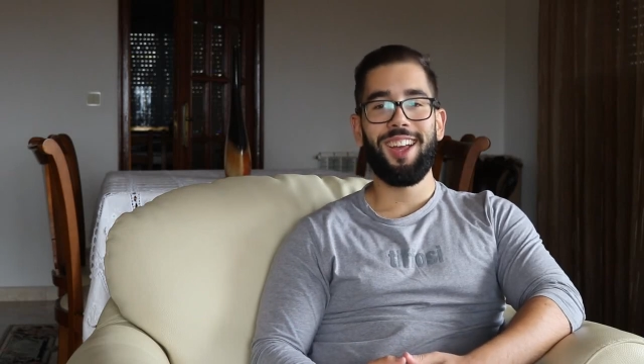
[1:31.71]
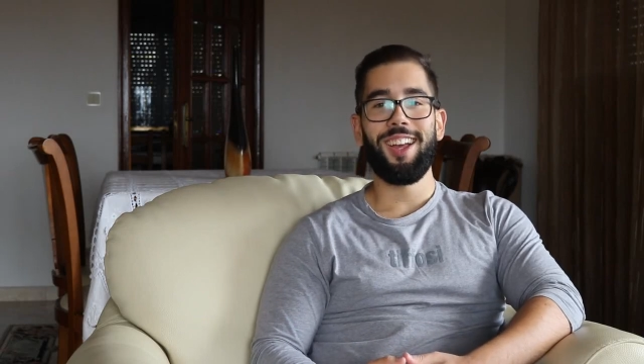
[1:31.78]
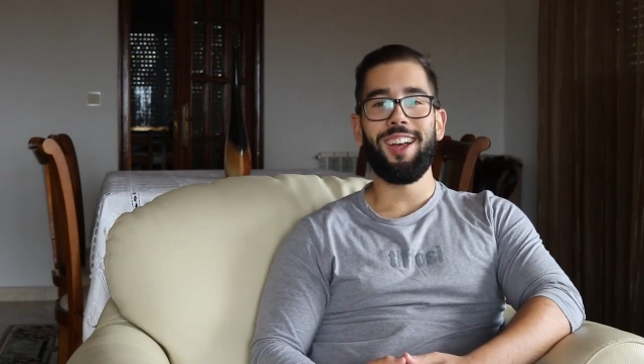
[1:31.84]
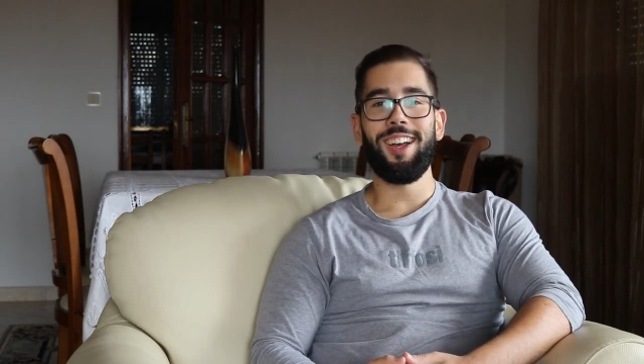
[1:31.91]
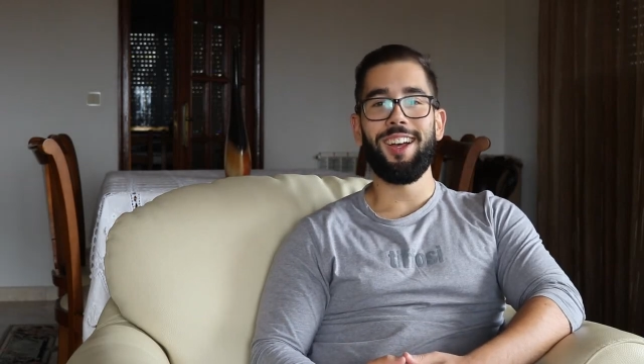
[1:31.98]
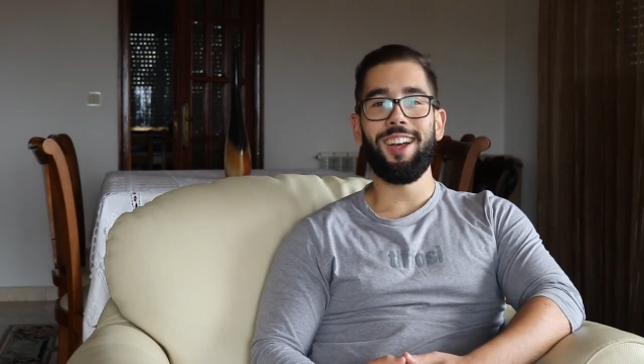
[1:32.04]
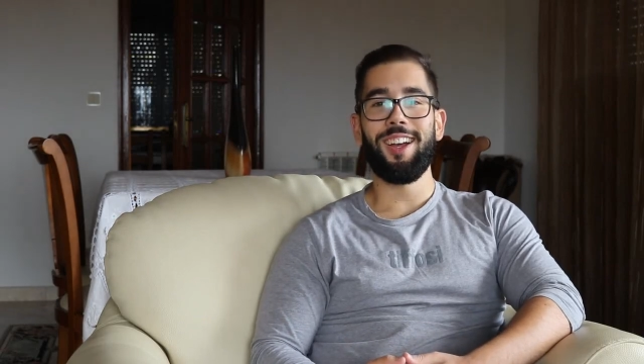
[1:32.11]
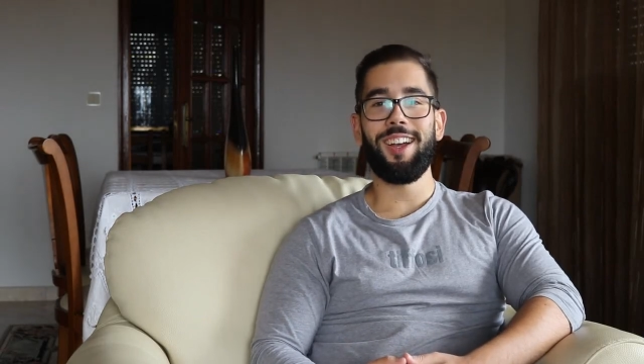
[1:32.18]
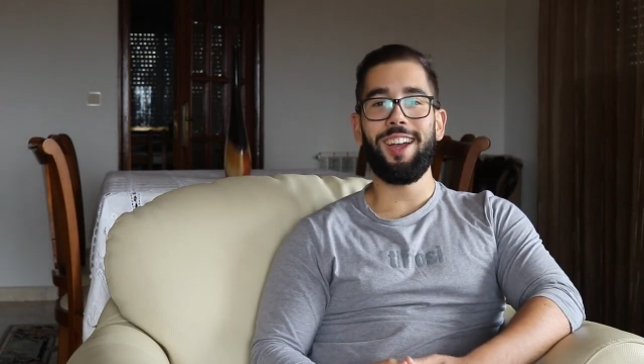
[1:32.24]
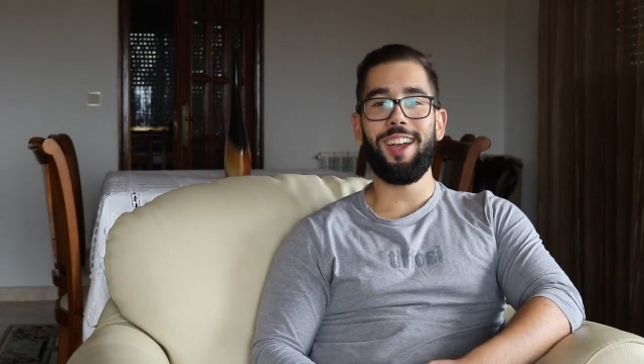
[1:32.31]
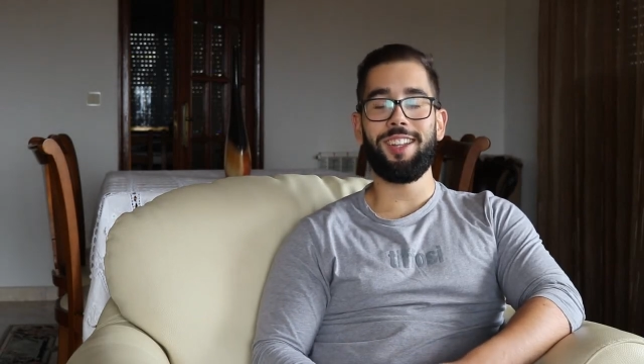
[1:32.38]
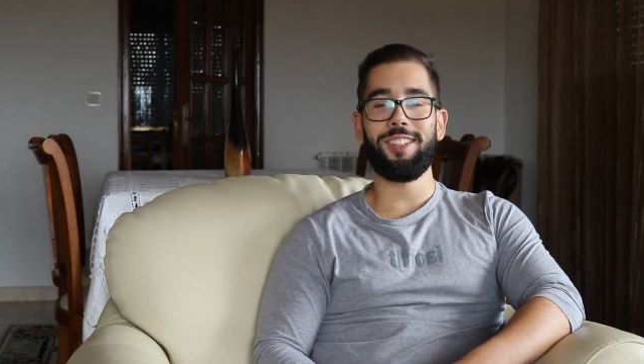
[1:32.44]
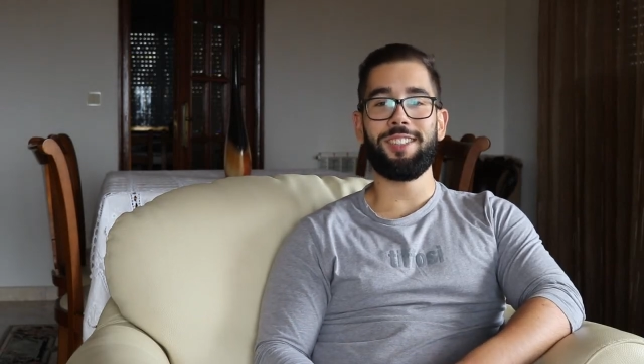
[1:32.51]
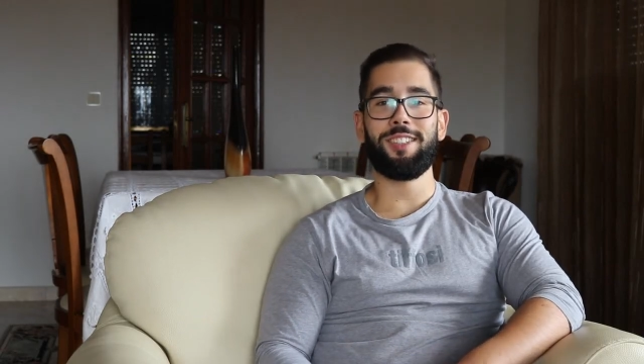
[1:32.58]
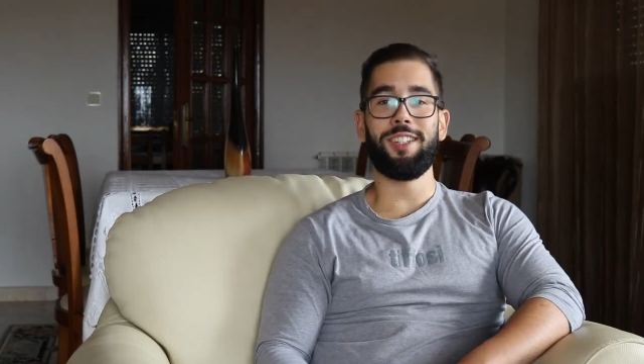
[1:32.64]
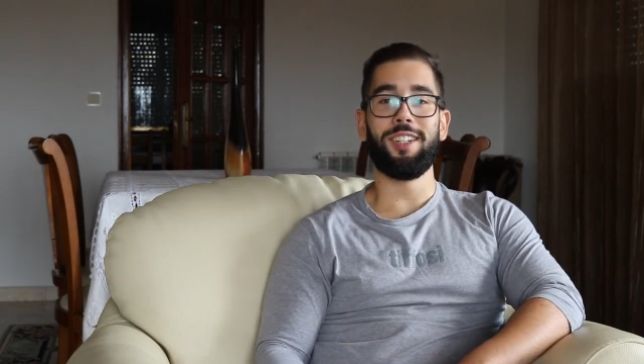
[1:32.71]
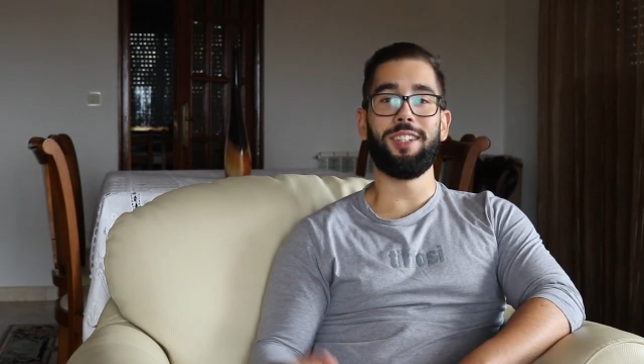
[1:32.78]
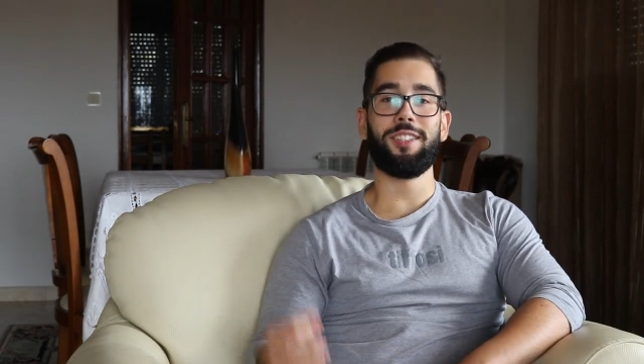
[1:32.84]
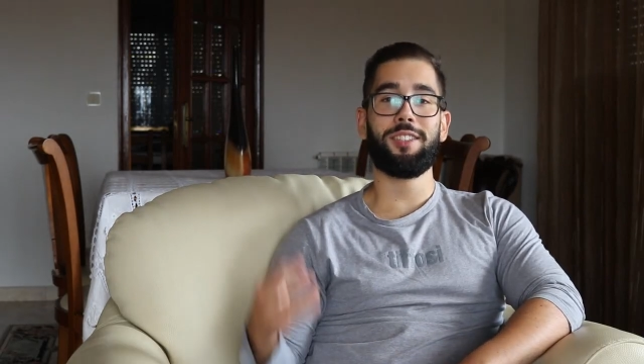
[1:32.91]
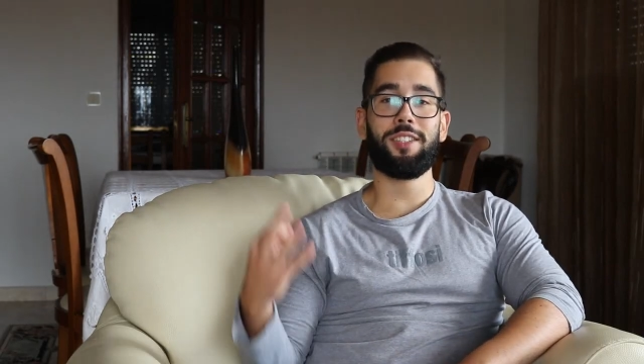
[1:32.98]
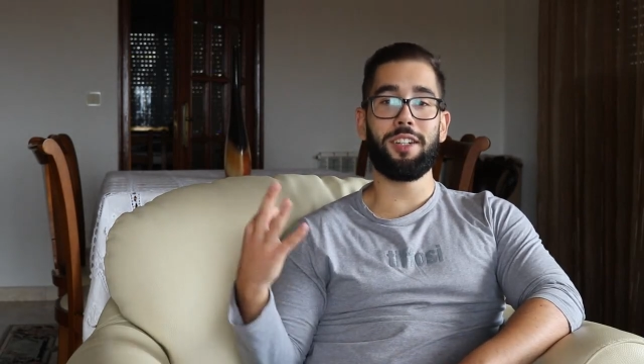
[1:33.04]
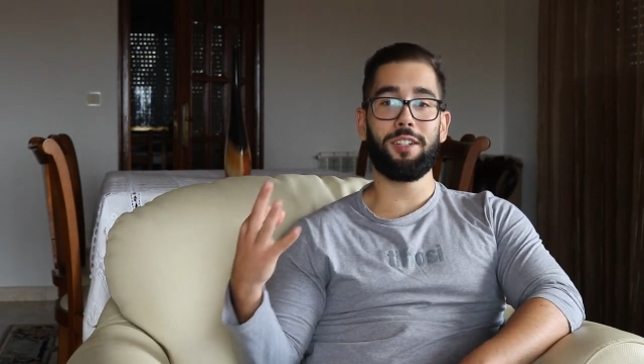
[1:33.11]
And
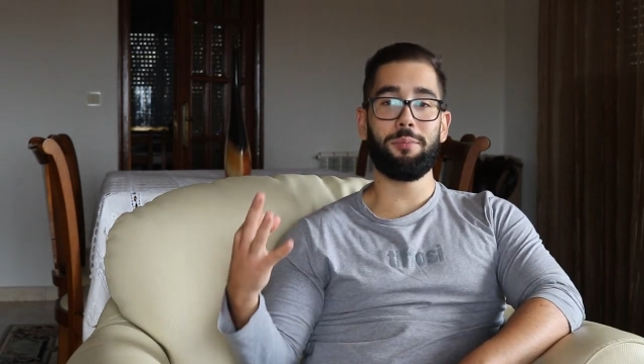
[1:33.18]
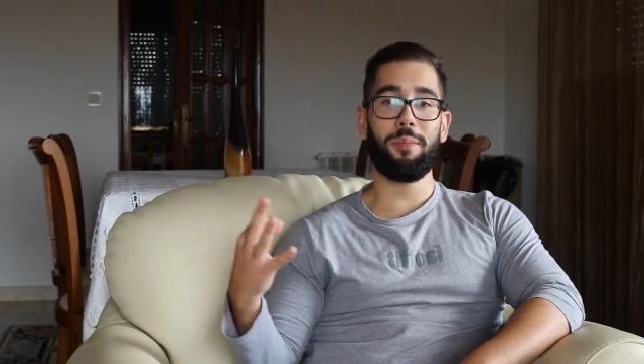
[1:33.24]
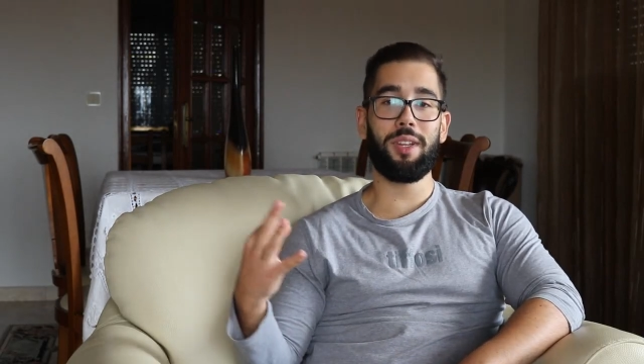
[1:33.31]
the third